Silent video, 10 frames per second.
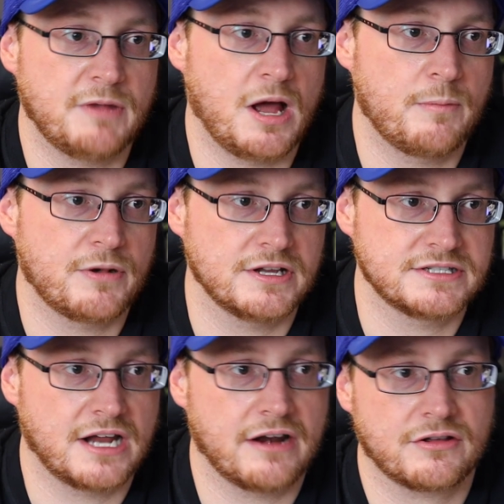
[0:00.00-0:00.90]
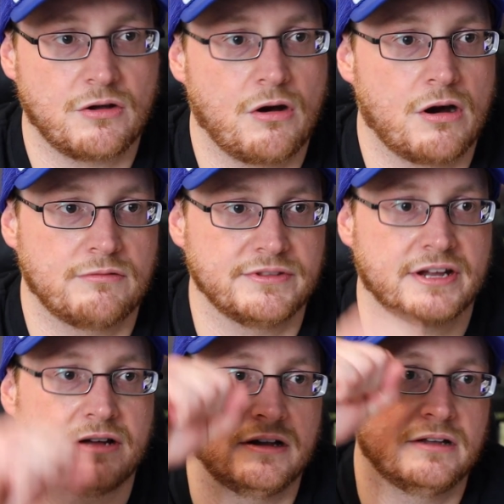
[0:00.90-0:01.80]
Hopper gets out of the car with
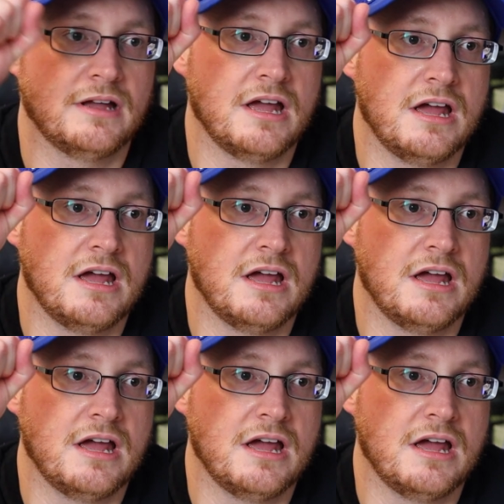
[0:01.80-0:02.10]
like a